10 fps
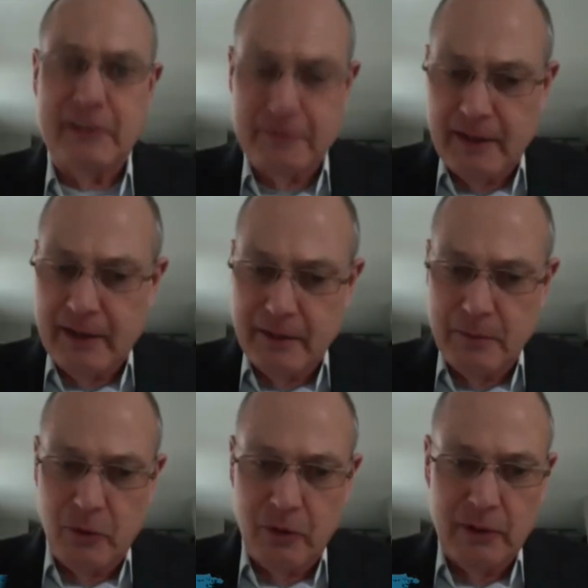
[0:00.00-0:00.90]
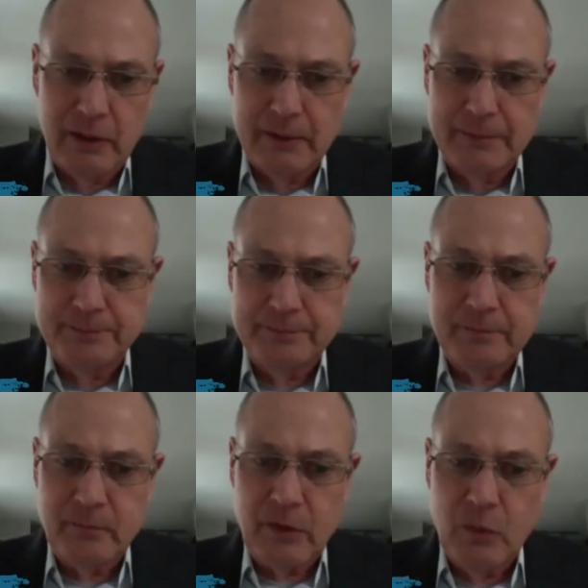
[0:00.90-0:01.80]
to find a more
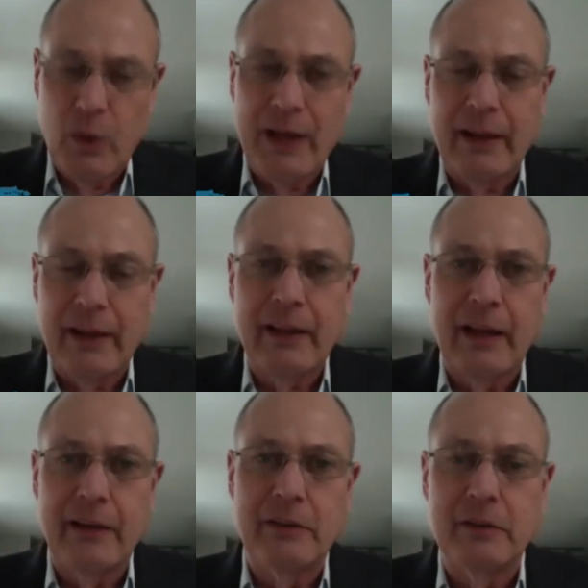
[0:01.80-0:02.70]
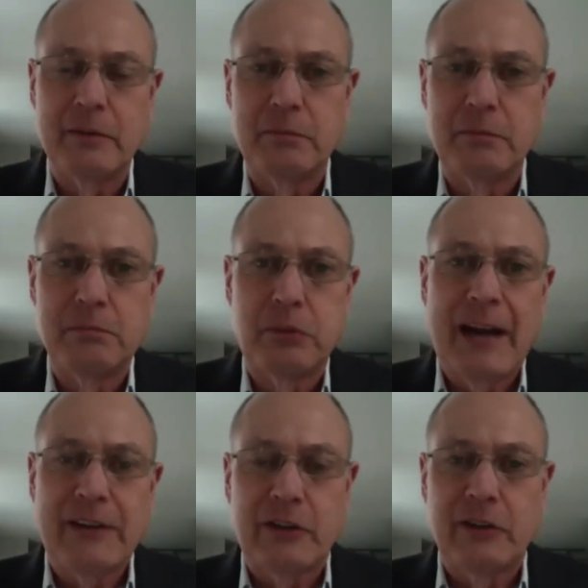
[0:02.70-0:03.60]
willing and
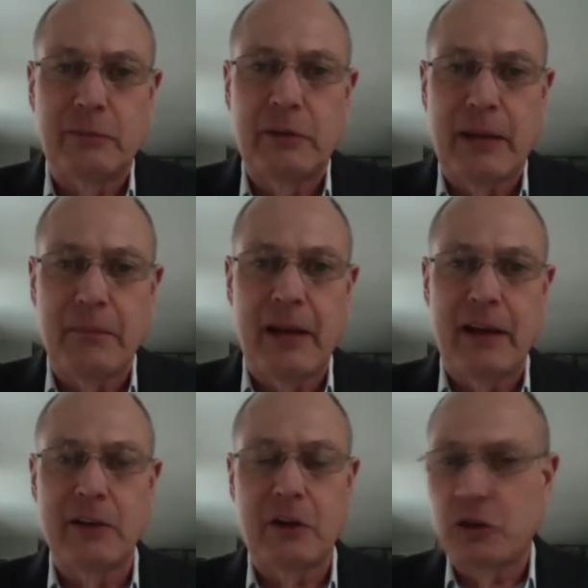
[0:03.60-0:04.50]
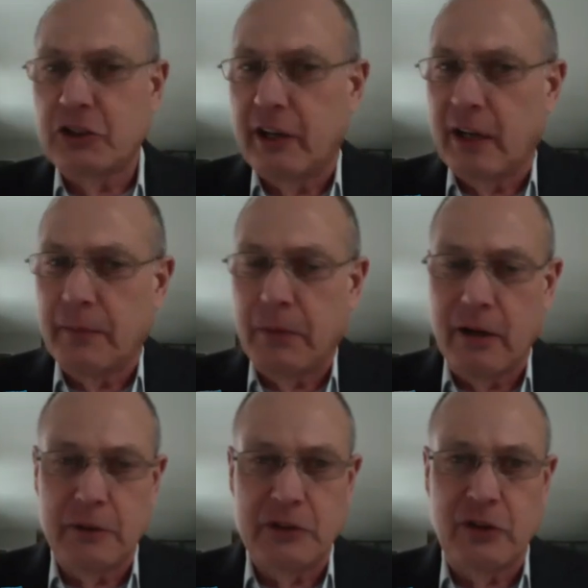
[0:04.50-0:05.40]
practical, pragmatic negotiating
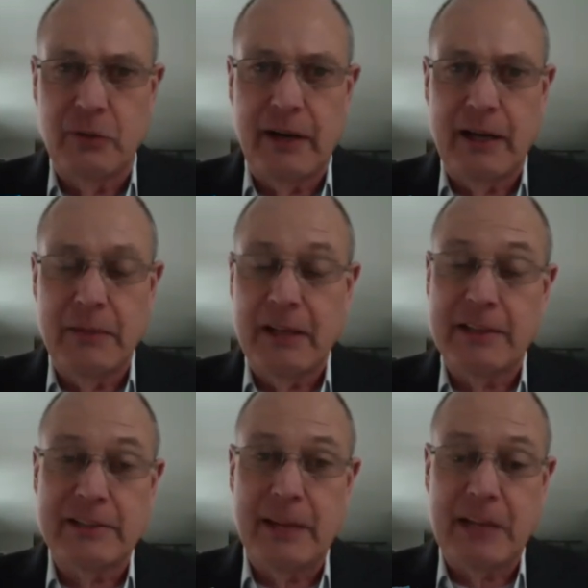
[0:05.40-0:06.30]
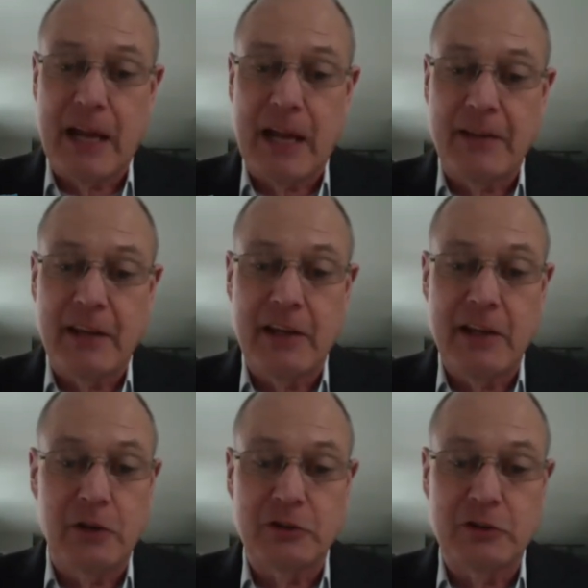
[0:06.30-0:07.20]
partner in Joe Biden. But at the same time, I think
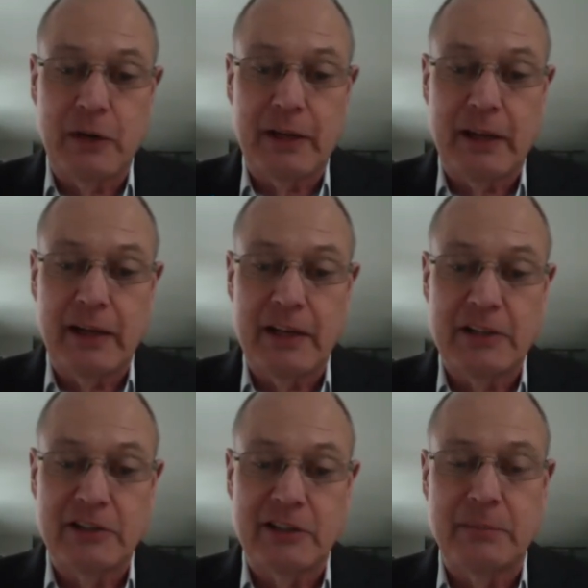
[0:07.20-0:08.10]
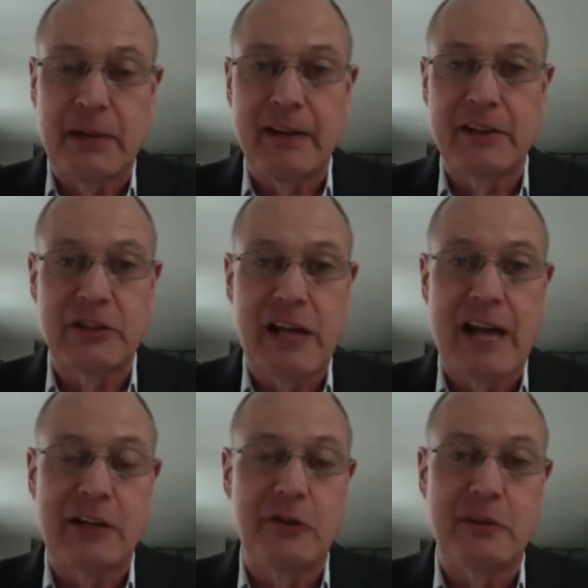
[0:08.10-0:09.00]
he also recognizes that Biden is
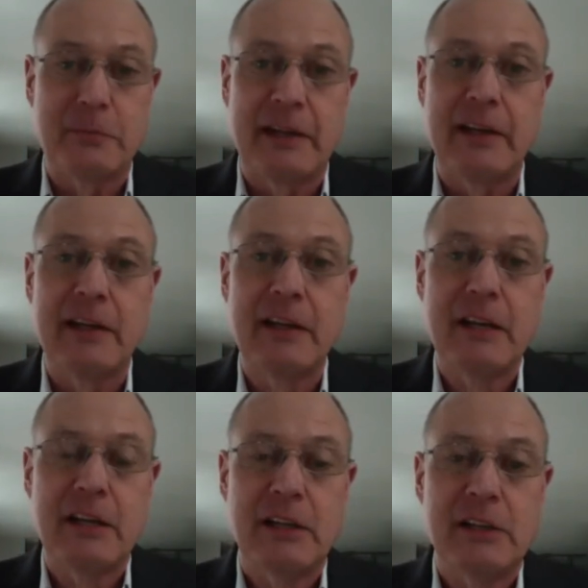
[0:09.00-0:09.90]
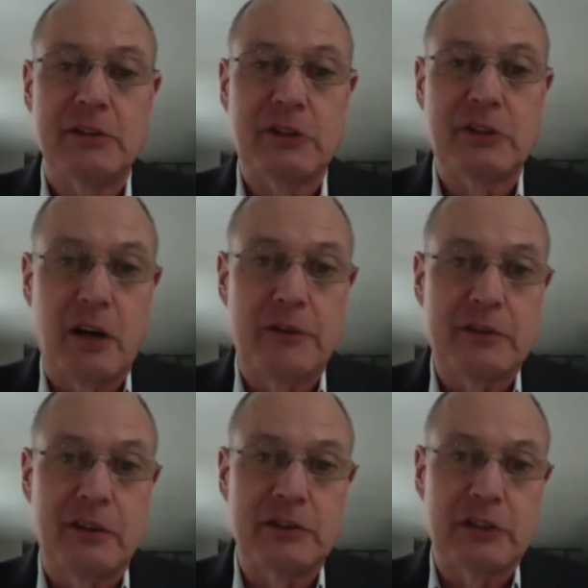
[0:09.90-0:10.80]
not going to be soft
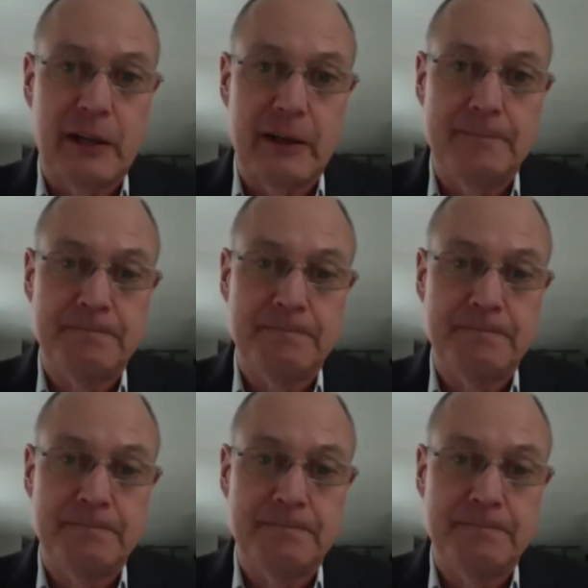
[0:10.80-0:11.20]
on China.